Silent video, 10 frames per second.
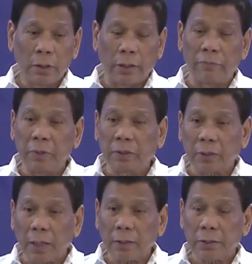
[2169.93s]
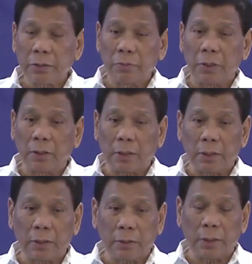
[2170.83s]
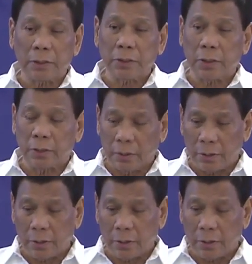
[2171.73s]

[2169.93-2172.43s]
Give me trucks, military trucks, and